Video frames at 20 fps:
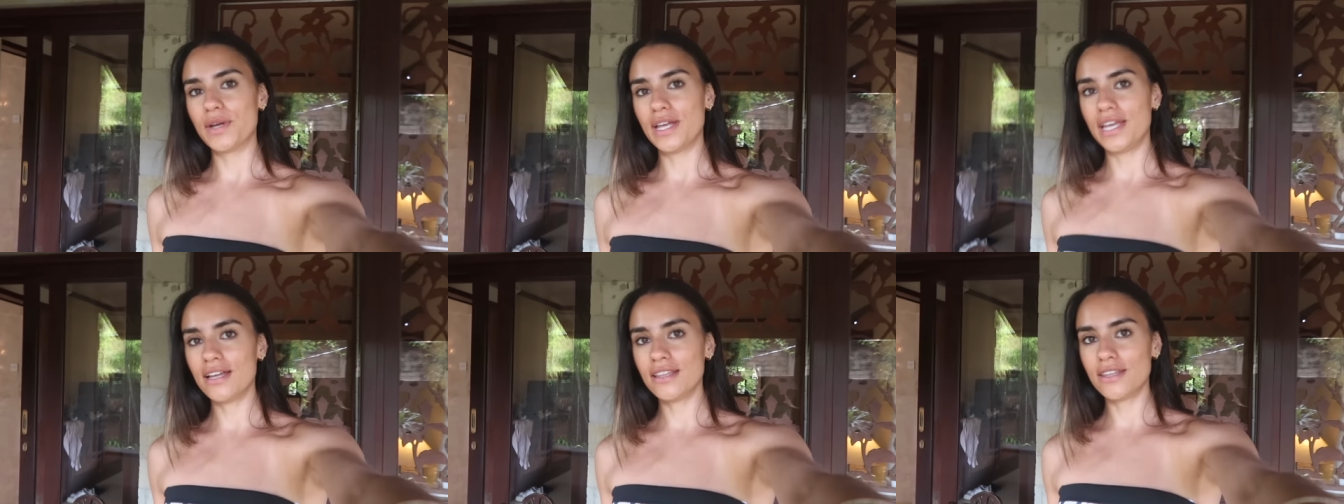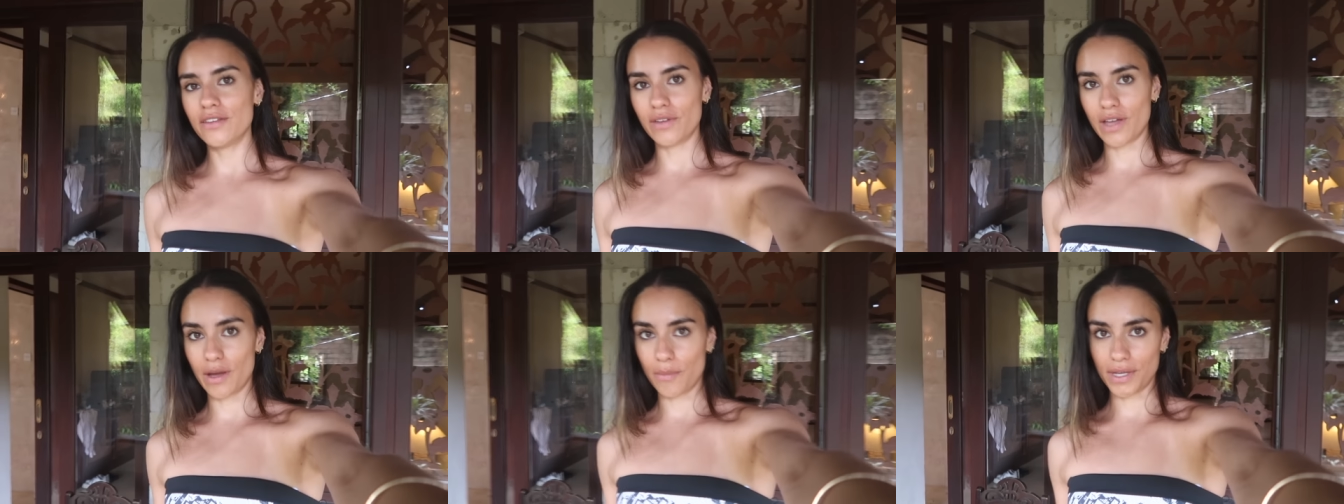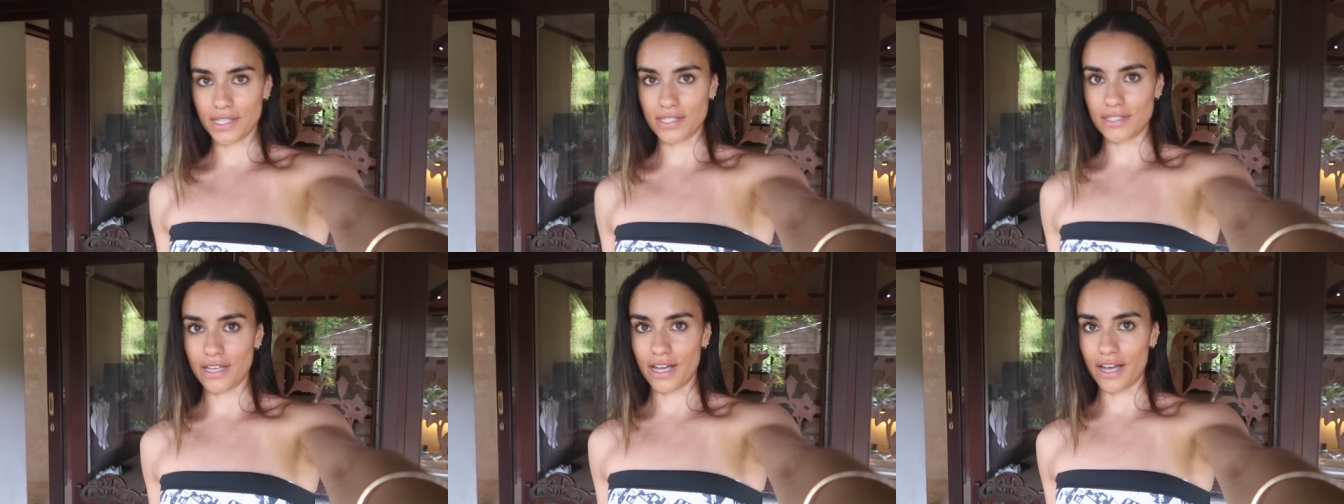We are living our
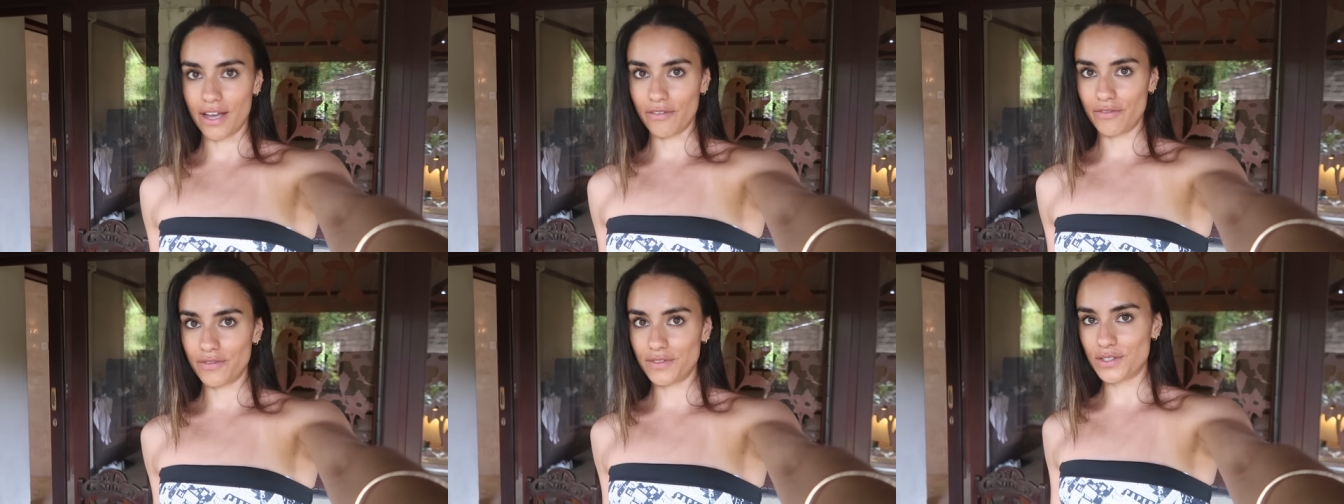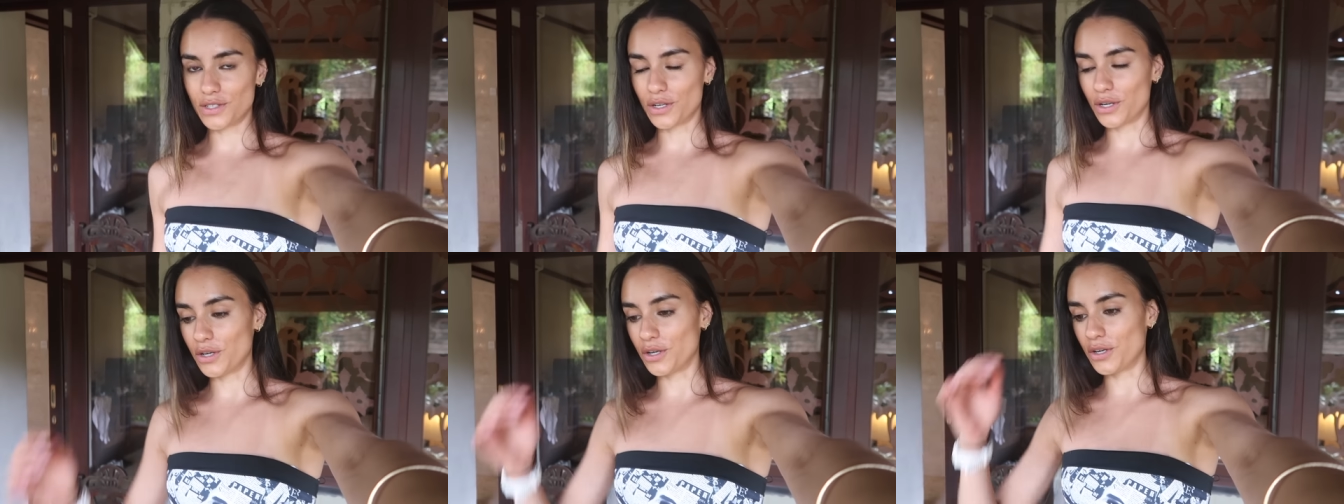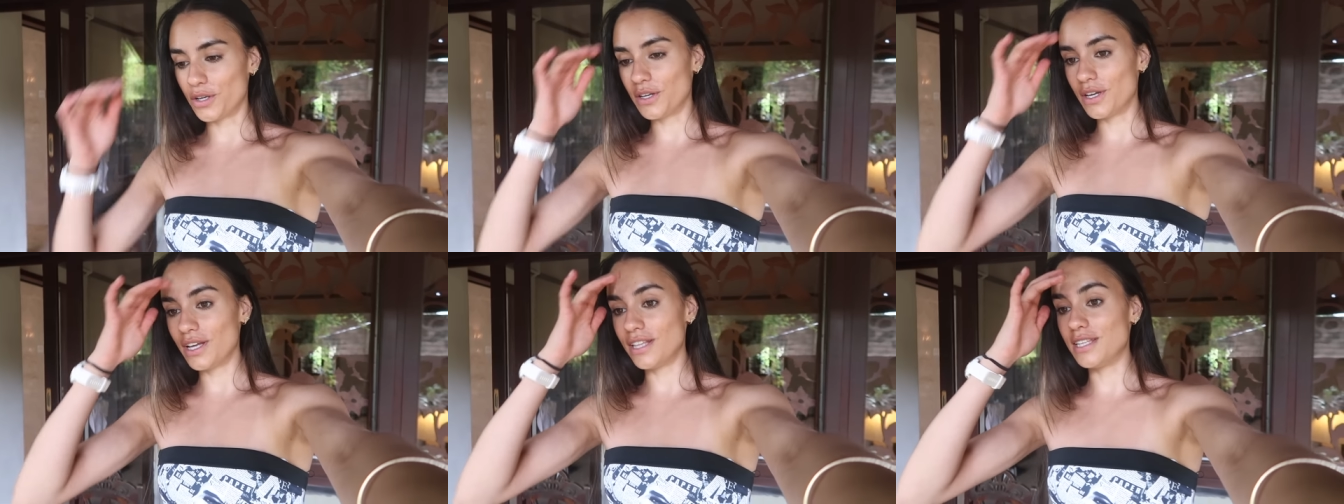best life. So
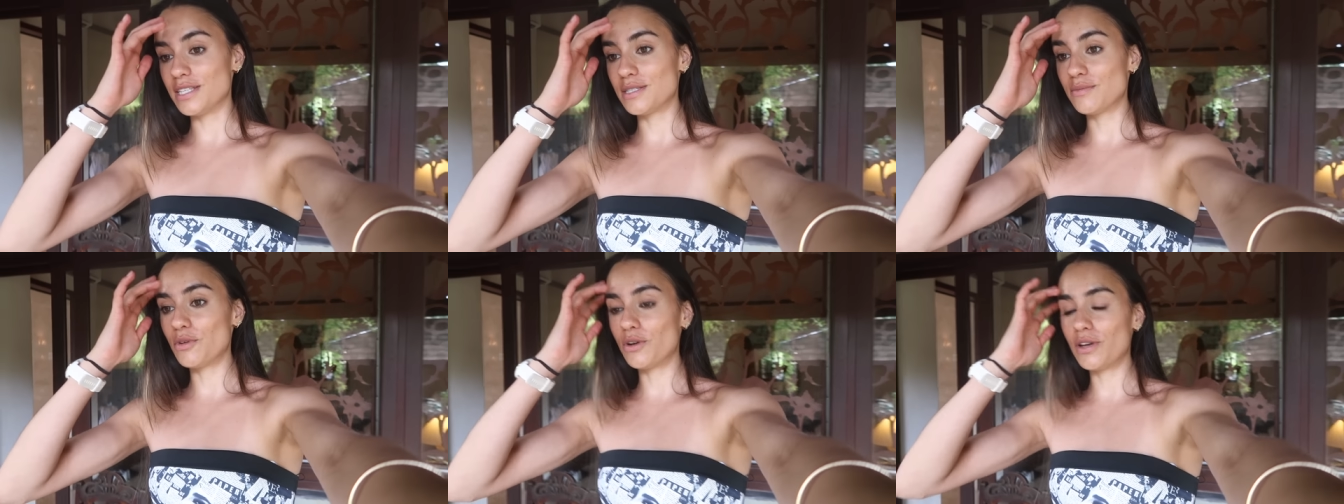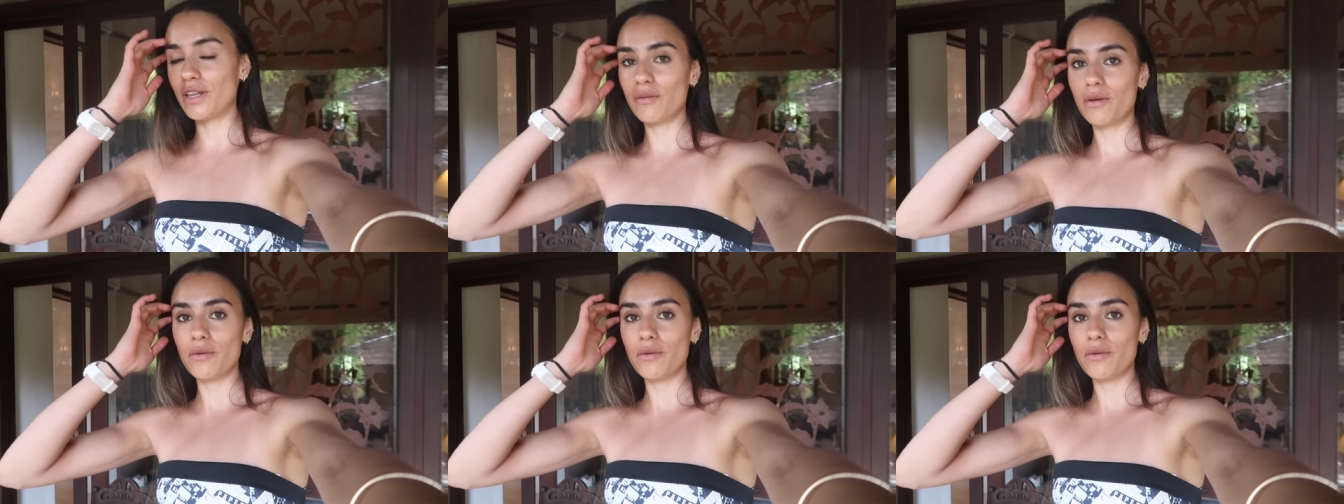this morning